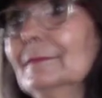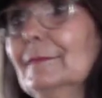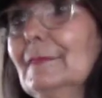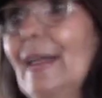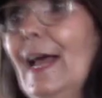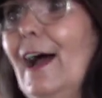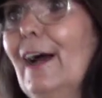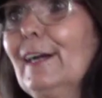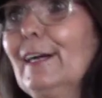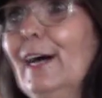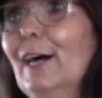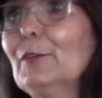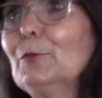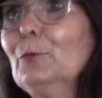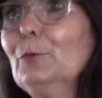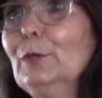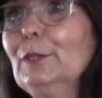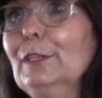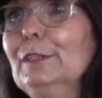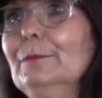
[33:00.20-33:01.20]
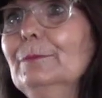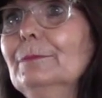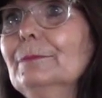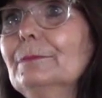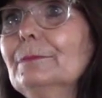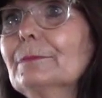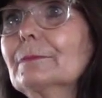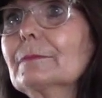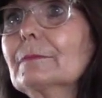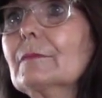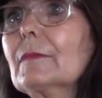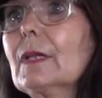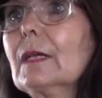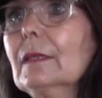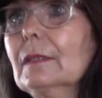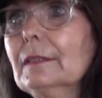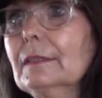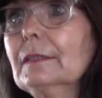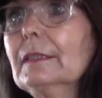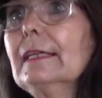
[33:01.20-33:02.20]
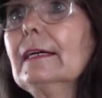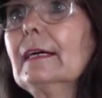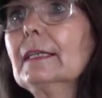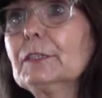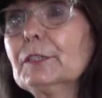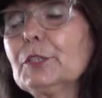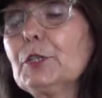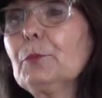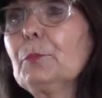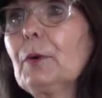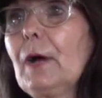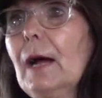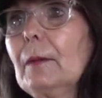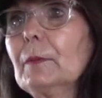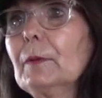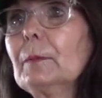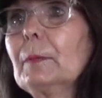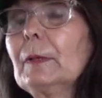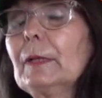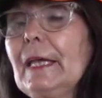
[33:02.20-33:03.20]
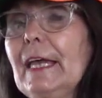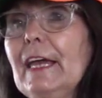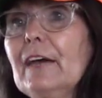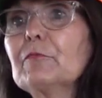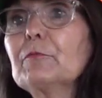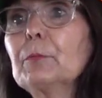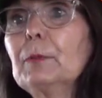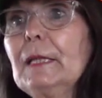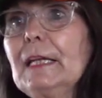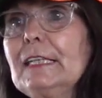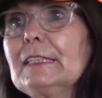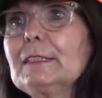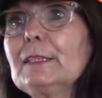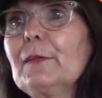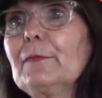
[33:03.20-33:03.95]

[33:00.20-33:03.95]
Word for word: back So I guess I got Yes, you probably have plants